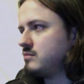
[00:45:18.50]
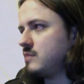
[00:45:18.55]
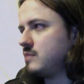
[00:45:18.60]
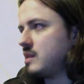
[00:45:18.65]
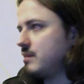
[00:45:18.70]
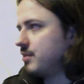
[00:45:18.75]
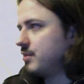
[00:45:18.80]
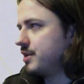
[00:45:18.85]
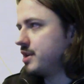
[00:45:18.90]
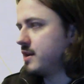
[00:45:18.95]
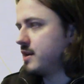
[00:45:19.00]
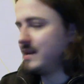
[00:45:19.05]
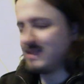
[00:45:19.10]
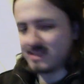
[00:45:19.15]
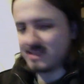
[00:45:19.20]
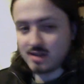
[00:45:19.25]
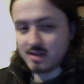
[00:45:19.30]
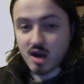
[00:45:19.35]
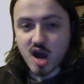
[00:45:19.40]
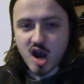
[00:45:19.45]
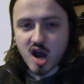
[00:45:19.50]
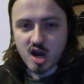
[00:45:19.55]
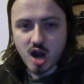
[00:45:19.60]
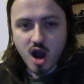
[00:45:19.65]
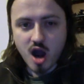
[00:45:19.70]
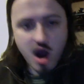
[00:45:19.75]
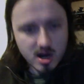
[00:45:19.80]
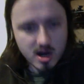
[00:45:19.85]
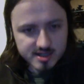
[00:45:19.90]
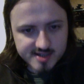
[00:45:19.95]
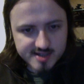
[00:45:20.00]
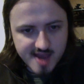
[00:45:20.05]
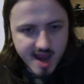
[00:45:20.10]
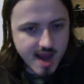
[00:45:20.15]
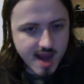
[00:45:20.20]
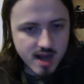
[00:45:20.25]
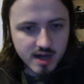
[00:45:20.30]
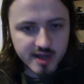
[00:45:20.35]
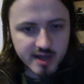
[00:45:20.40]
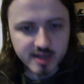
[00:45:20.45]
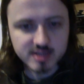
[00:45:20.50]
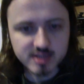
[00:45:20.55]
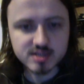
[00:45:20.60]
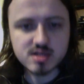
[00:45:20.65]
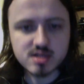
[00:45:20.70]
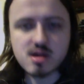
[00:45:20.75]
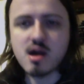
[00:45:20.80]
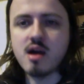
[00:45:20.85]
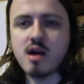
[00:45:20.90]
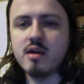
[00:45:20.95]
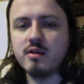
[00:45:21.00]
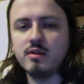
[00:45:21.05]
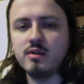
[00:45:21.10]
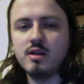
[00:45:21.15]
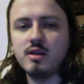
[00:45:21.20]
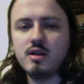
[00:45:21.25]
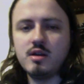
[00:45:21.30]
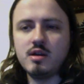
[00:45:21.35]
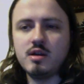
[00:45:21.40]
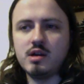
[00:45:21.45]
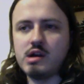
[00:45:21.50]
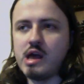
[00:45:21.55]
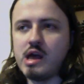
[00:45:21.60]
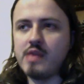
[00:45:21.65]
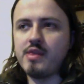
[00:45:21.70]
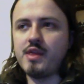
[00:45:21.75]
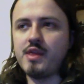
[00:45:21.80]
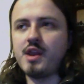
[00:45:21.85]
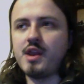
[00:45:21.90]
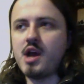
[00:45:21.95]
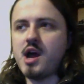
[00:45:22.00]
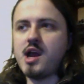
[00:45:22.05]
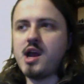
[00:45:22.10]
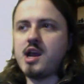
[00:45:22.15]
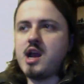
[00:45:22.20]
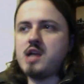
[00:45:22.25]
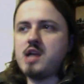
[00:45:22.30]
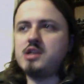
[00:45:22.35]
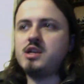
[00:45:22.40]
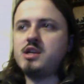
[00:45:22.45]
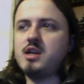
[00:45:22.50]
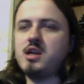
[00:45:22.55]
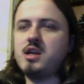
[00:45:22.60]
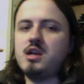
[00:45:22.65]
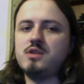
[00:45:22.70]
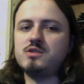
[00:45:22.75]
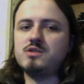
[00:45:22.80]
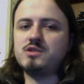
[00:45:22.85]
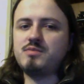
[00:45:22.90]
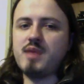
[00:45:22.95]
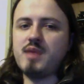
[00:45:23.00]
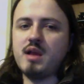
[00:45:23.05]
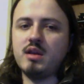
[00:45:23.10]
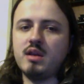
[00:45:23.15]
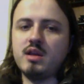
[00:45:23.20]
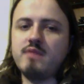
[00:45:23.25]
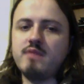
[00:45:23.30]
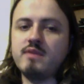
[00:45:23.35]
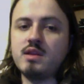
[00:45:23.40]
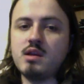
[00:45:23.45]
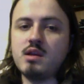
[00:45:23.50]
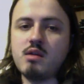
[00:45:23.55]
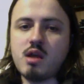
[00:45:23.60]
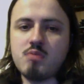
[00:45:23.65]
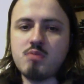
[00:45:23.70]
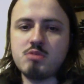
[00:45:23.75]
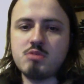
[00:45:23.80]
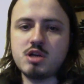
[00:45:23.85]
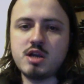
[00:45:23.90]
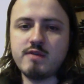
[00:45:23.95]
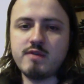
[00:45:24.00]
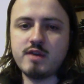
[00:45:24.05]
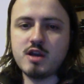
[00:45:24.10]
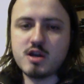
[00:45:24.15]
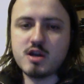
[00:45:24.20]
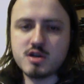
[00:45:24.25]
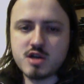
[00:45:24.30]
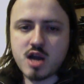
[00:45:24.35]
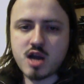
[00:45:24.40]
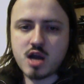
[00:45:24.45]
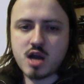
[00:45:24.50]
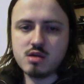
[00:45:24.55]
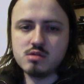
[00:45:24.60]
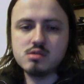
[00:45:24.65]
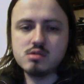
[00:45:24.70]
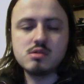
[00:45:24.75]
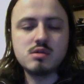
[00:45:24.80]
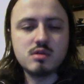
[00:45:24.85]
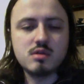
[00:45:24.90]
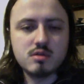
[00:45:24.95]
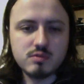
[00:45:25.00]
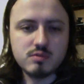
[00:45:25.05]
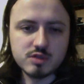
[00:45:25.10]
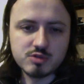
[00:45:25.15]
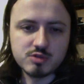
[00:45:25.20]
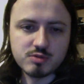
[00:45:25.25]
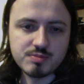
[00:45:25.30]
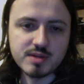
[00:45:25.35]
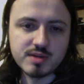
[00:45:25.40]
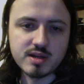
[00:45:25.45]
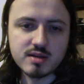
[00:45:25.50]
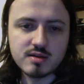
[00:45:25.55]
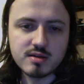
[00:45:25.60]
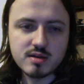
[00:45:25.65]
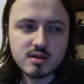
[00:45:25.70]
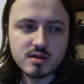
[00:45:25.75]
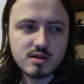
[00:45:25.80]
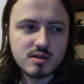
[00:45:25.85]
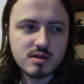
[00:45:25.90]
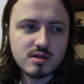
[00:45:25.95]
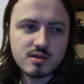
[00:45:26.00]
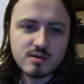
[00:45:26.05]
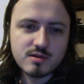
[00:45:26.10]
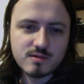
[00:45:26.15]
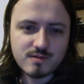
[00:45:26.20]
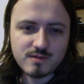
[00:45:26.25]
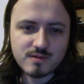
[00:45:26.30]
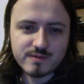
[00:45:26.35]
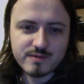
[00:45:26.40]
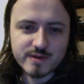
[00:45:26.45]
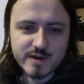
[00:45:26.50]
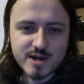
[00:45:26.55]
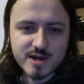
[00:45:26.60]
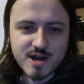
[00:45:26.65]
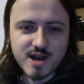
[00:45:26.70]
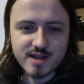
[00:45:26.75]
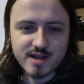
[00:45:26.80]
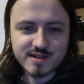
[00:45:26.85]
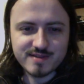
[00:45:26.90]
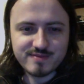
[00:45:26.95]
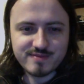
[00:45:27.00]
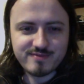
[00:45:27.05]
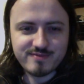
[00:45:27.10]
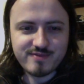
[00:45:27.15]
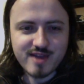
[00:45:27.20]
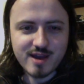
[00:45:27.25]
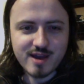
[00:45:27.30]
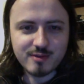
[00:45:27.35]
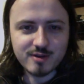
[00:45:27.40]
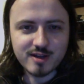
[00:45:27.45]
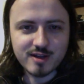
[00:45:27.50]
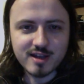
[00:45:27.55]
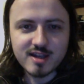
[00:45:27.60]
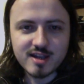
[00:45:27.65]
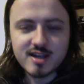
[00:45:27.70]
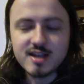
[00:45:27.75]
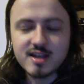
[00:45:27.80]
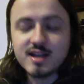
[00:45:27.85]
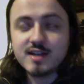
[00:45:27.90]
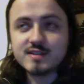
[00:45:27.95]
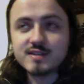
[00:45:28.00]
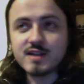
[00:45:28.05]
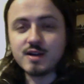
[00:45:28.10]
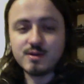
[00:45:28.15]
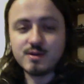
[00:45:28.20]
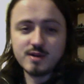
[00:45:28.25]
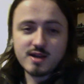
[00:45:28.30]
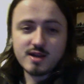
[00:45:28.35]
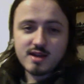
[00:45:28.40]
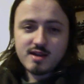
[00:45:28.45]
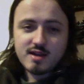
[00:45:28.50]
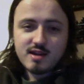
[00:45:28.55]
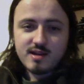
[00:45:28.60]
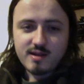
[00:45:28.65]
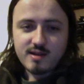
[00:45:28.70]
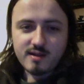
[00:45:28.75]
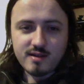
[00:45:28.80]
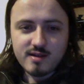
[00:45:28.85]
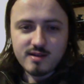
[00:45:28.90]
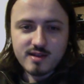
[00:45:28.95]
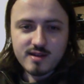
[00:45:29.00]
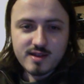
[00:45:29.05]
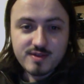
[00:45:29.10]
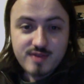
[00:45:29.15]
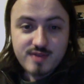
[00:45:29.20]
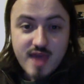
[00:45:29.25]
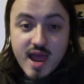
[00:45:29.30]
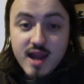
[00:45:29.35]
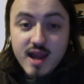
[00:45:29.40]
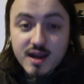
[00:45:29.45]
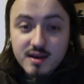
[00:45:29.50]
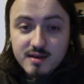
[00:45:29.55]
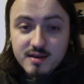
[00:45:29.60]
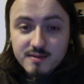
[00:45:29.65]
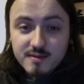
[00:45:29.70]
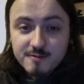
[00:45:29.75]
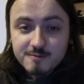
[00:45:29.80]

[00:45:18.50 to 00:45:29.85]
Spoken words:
But, it's dark arts healing style, rather than, I cast a heal spell even though I'm an evil undead, which would be not very nice and fair, would it? So then